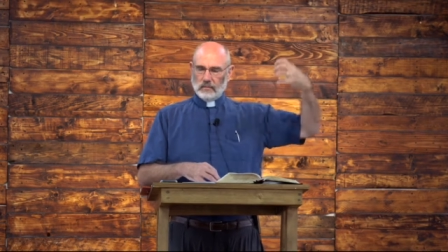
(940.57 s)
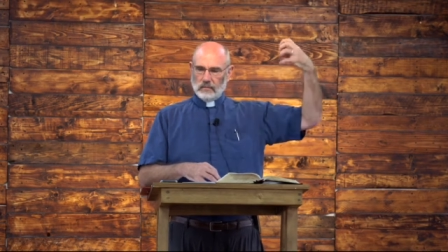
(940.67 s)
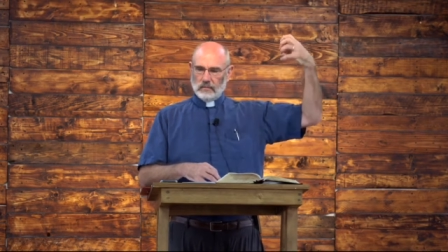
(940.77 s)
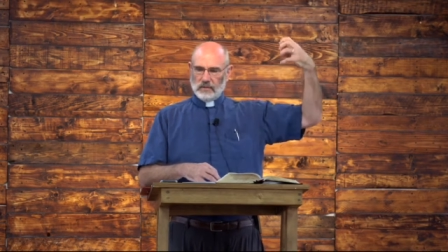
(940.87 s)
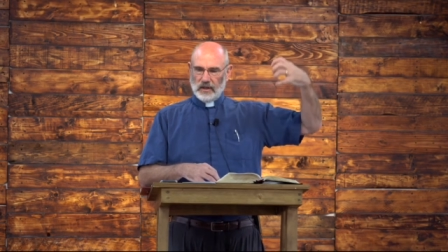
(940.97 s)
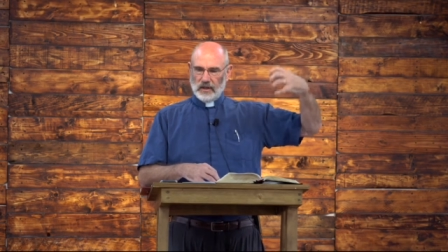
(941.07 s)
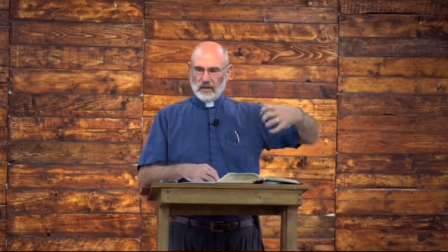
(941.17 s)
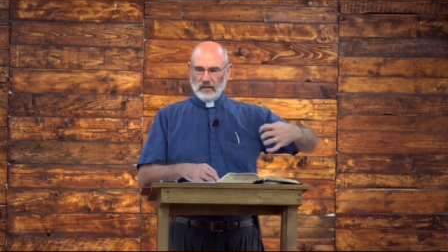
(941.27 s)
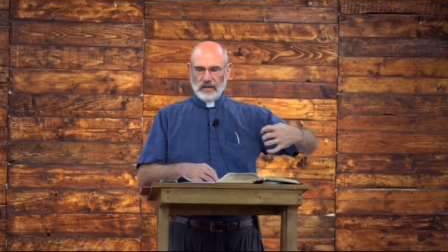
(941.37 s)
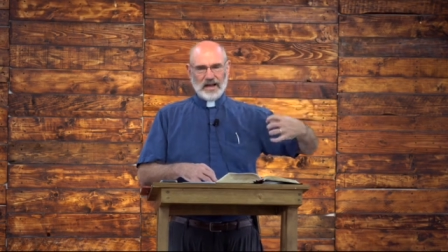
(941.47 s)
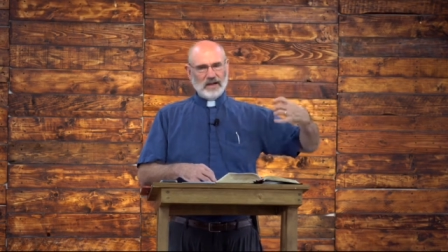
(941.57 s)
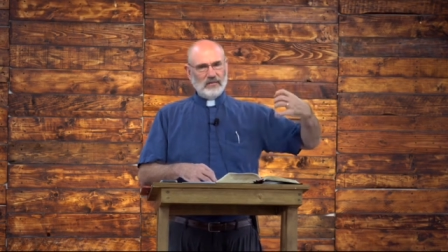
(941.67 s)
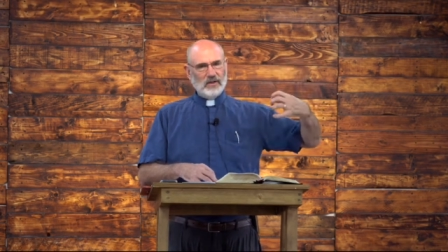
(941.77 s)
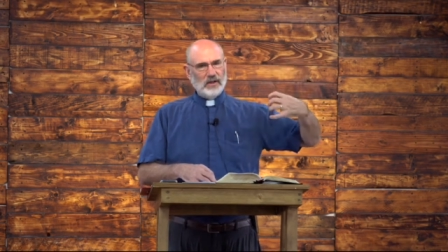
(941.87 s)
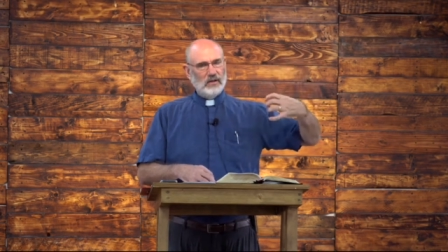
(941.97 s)
what's that called, neck of the
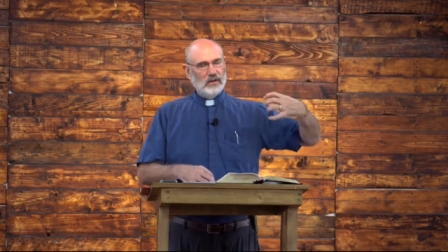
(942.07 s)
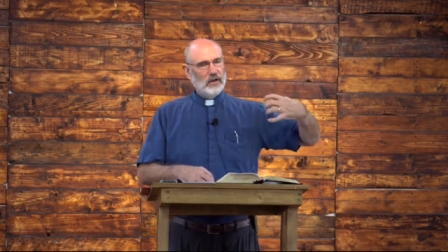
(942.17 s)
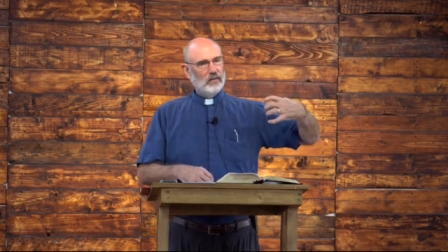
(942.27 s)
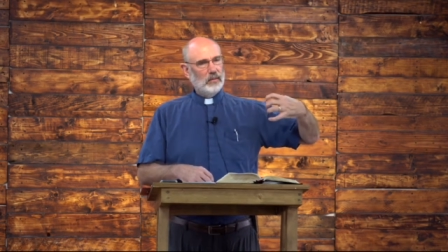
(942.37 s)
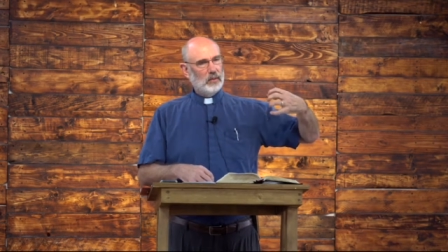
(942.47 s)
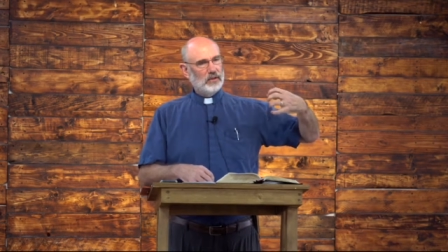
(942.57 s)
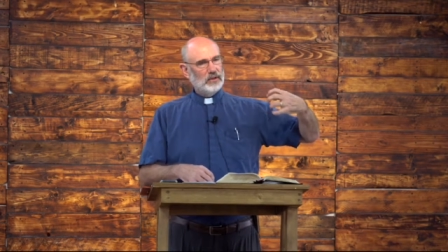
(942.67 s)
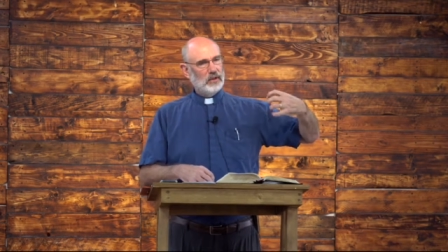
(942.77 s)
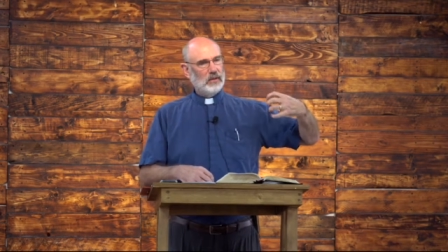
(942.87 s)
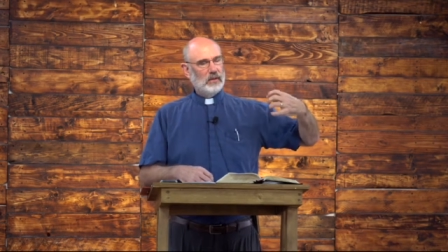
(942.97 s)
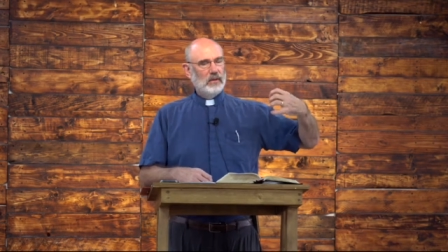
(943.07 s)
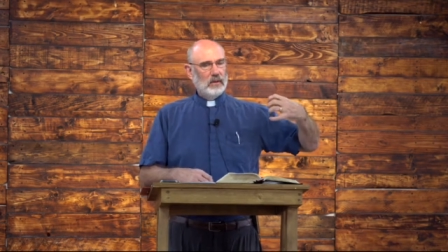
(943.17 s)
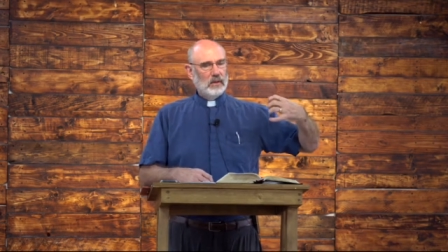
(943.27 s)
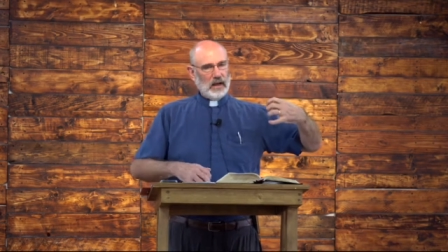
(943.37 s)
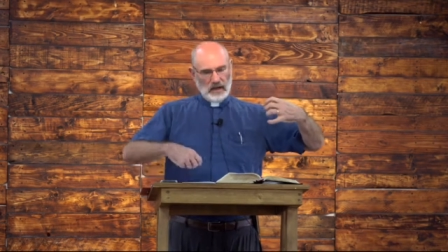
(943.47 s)
cello? I can't remember what it's called.
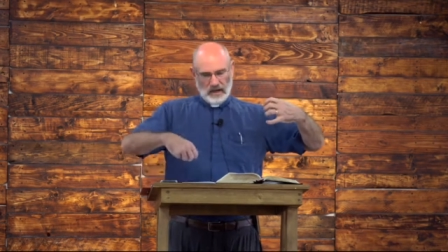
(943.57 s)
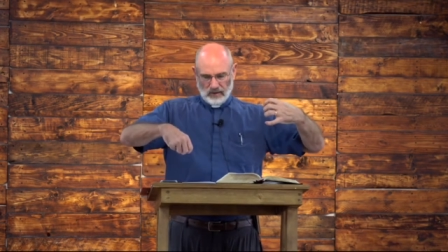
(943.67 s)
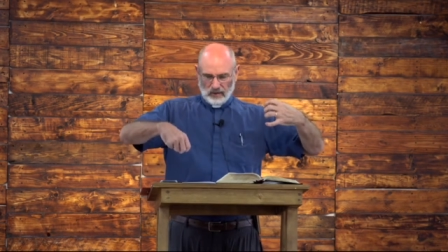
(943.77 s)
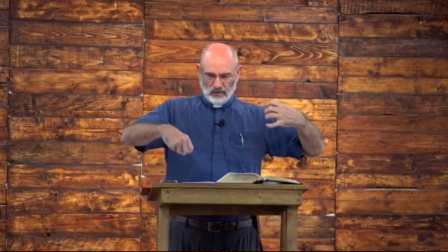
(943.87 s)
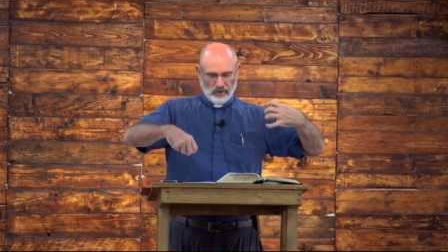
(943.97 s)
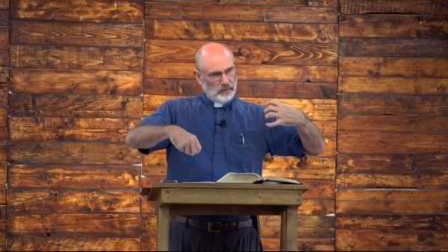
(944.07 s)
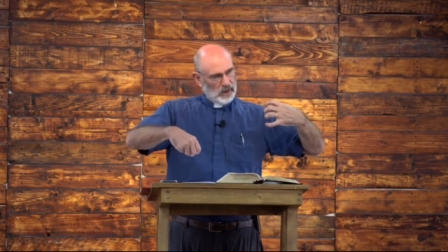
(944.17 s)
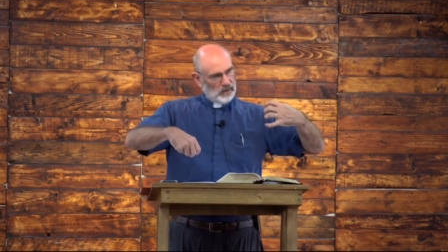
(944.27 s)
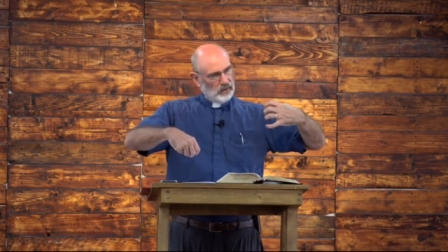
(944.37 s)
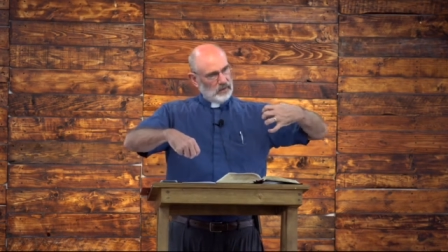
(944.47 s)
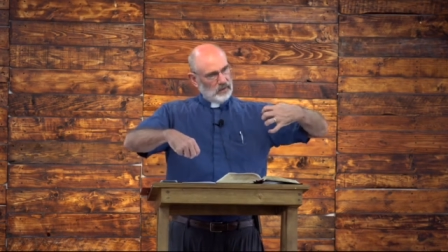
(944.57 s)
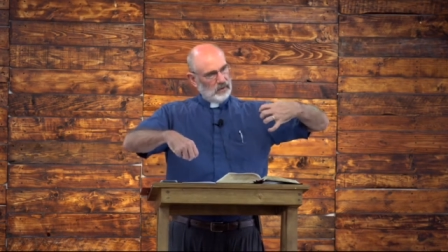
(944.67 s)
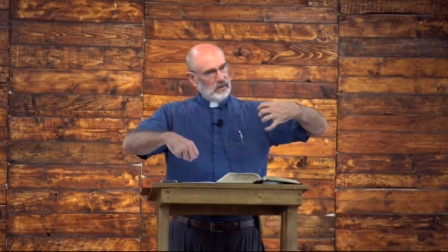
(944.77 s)
And how to hold the bow.